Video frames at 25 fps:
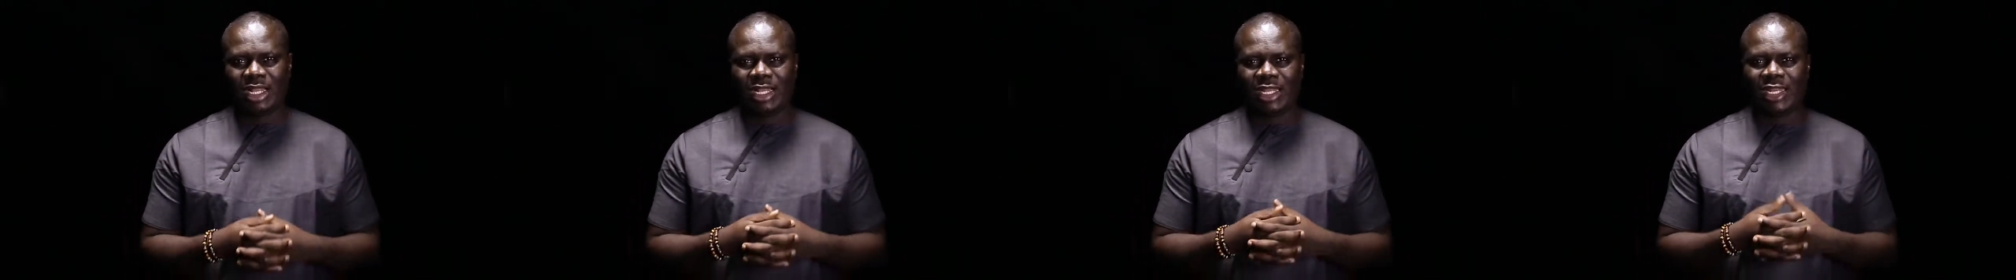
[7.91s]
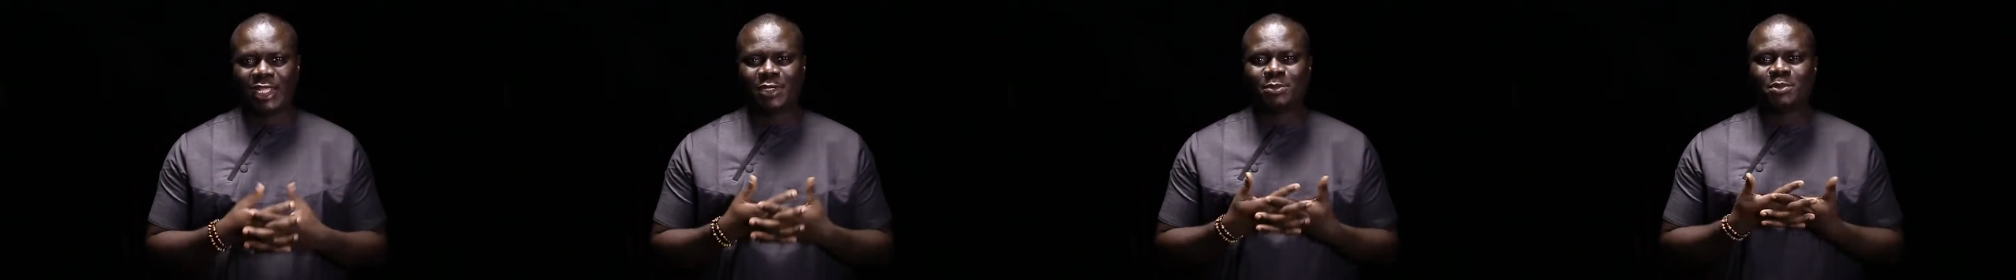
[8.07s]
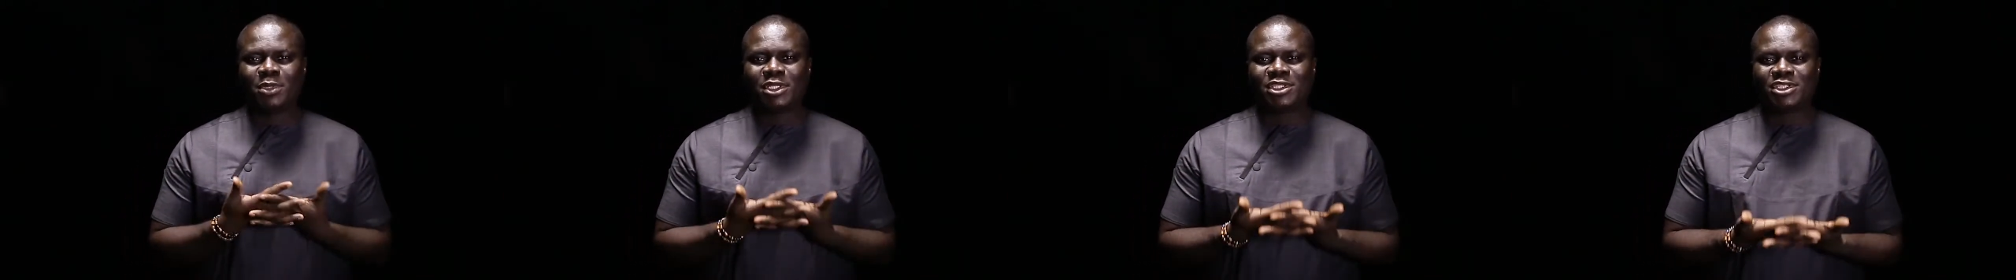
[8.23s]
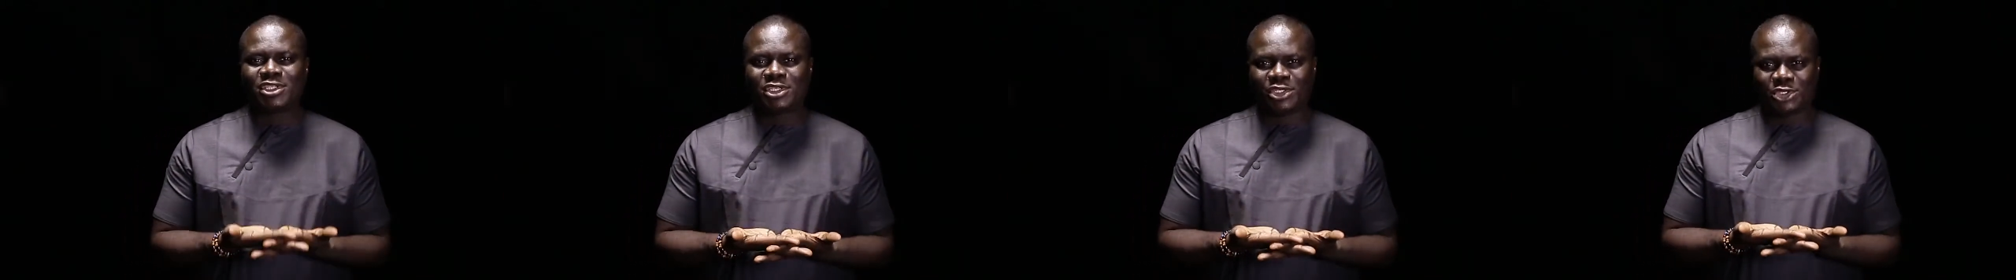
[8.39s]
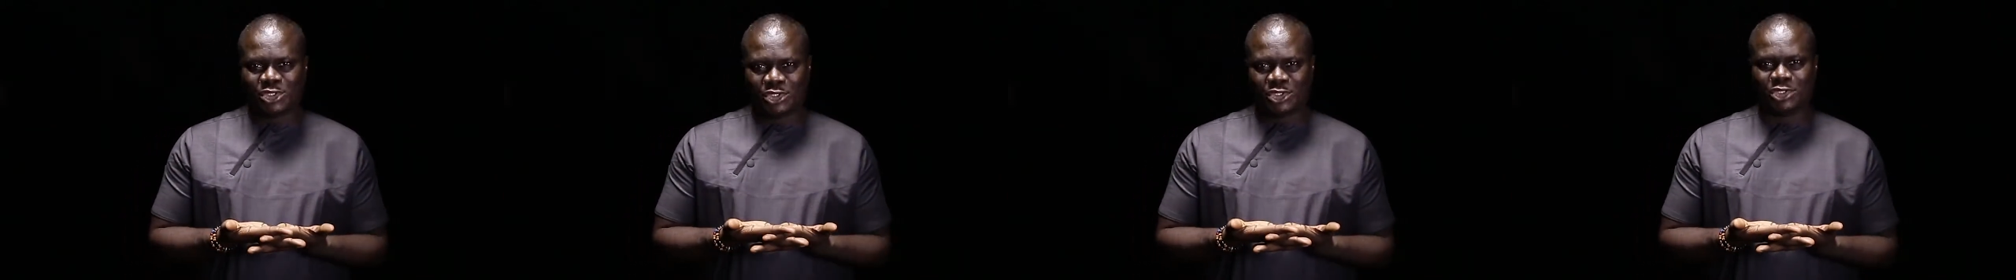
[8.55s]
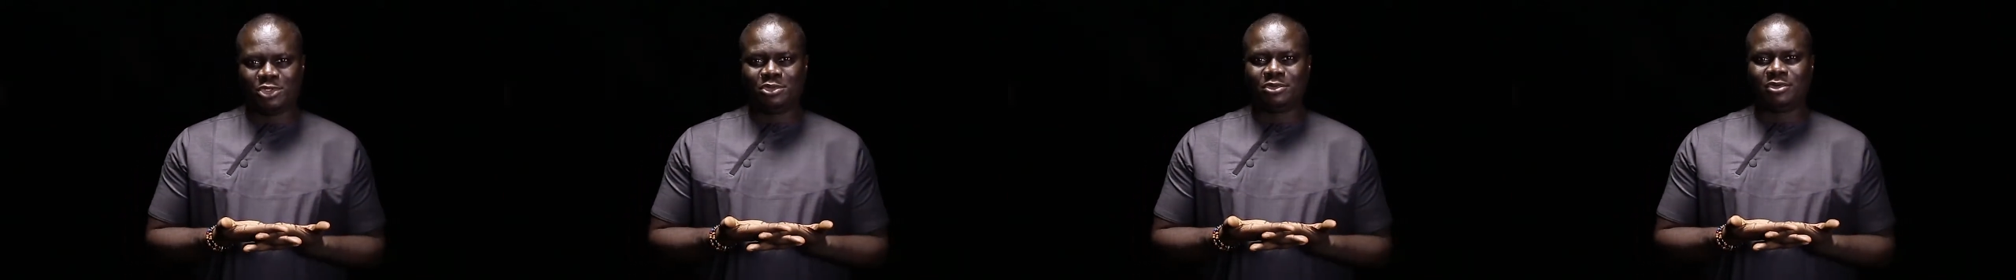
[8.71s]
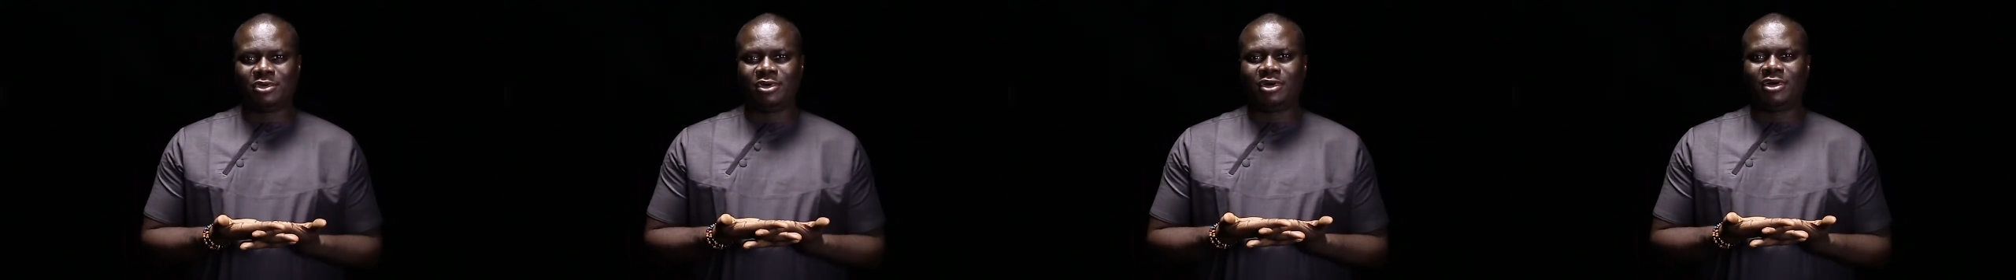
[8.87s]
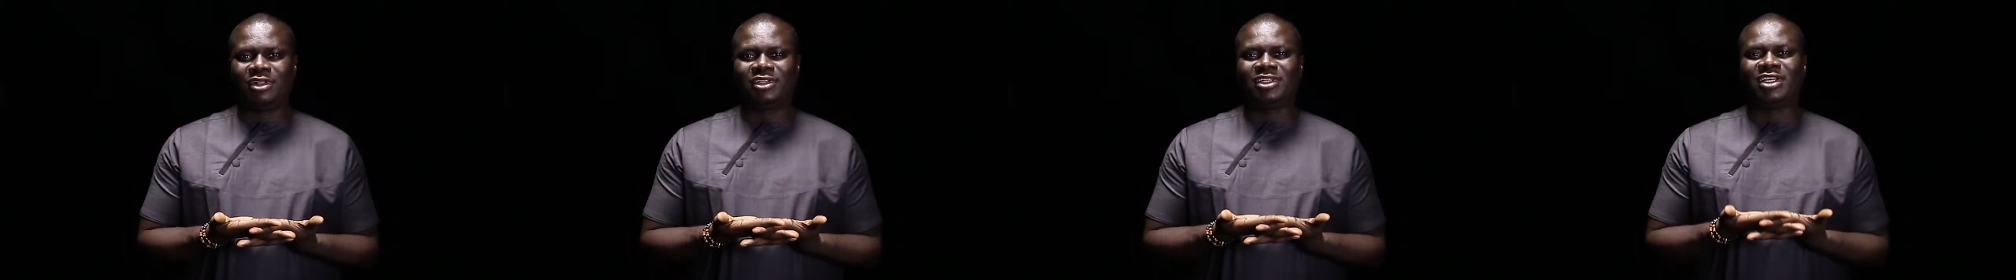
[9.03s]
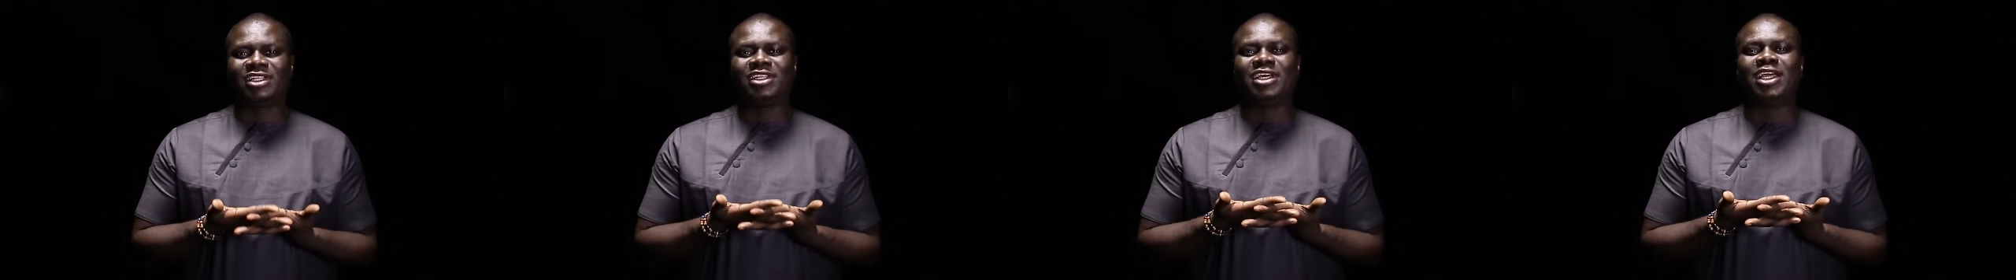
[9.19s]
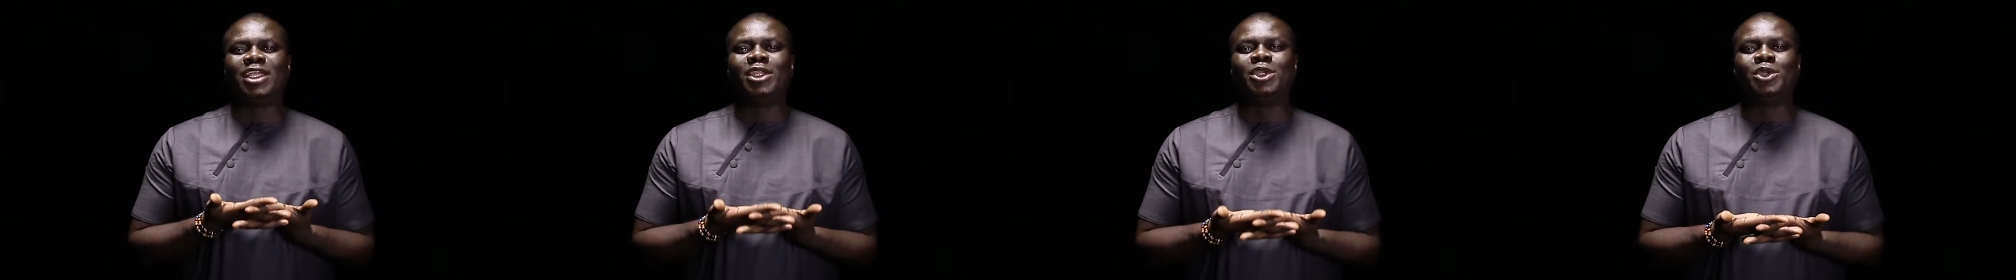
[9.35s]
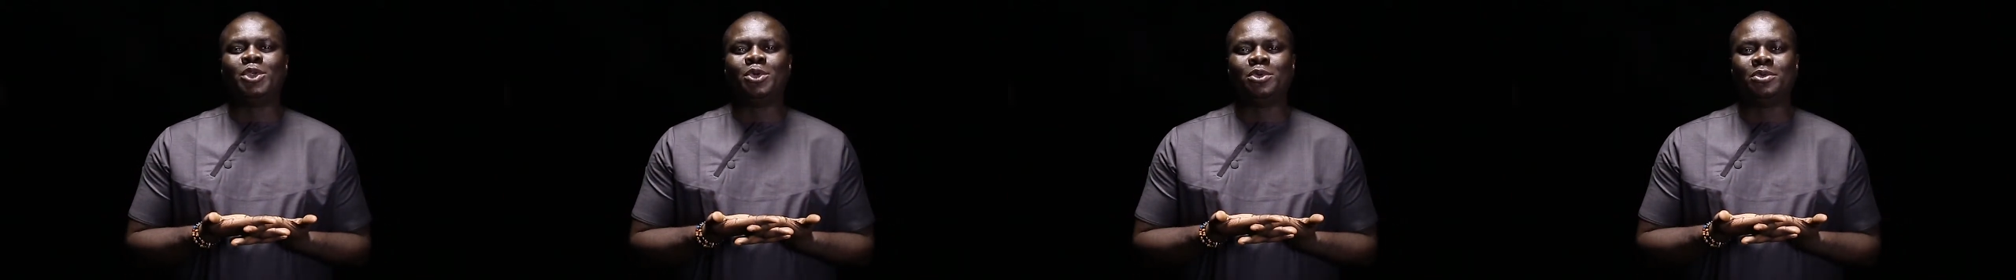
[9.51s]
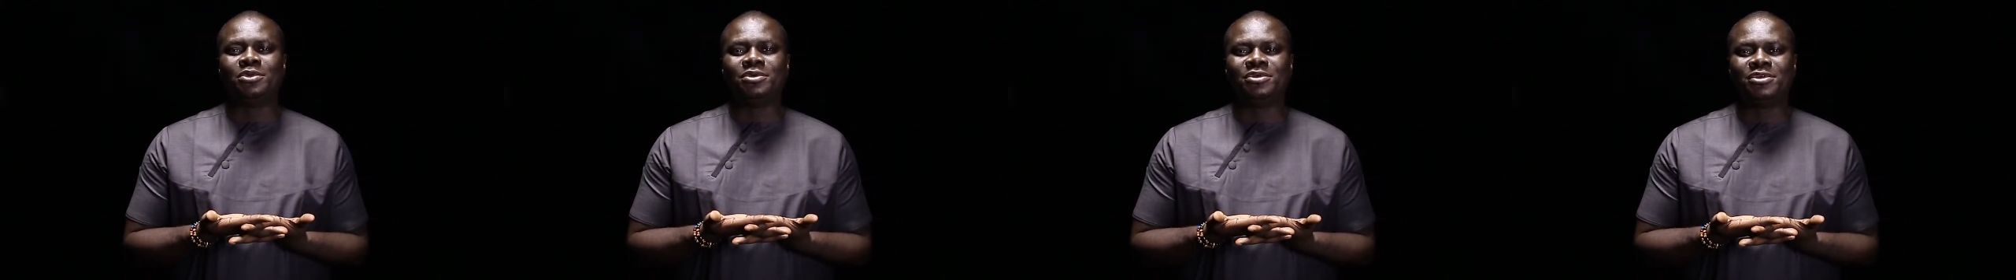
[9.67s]
let me teach you all that I
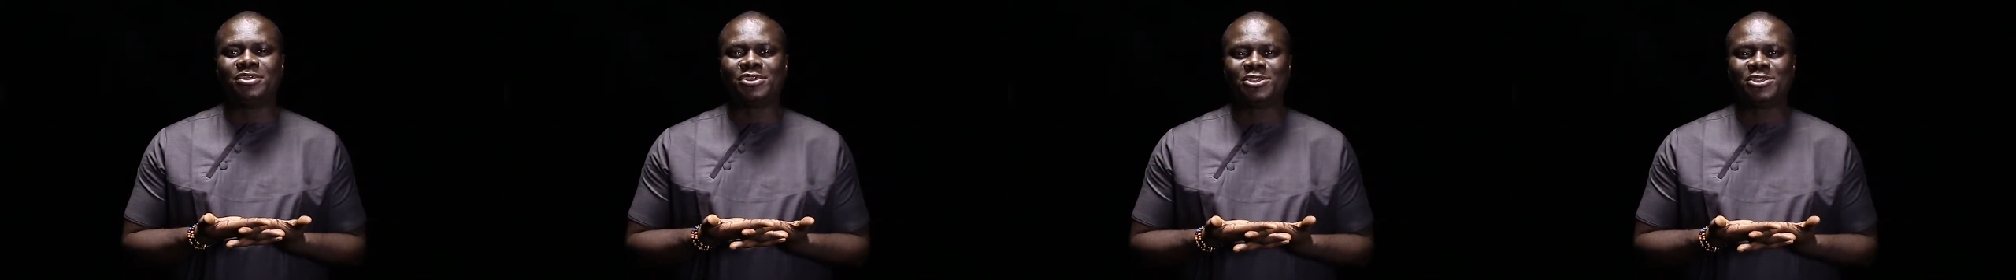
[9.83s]
know